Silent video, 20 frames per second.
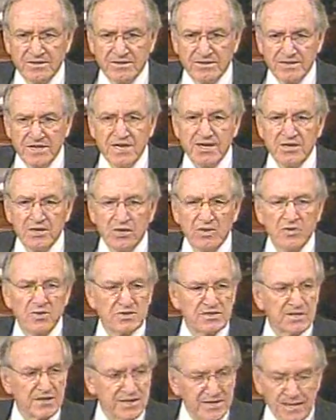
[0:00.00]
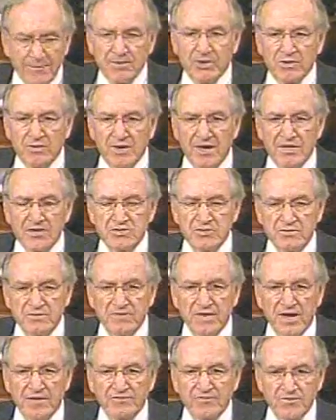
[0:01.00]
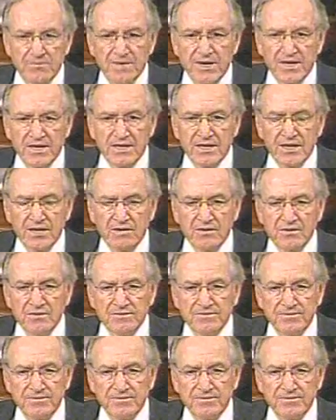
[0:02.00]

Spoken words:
They know it's the Democrats who fought for Medicare.